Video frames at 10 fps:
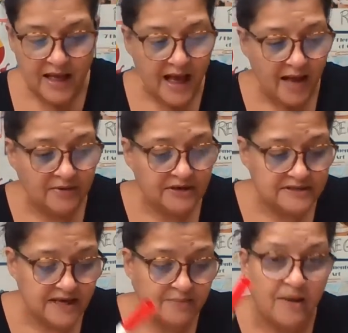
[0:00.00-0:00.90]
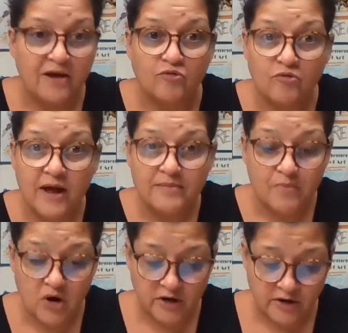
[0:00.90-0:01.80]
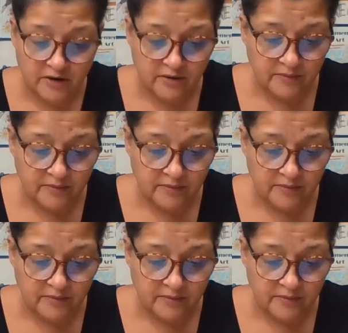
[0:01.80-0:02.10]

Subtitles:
I'm going to take my red marker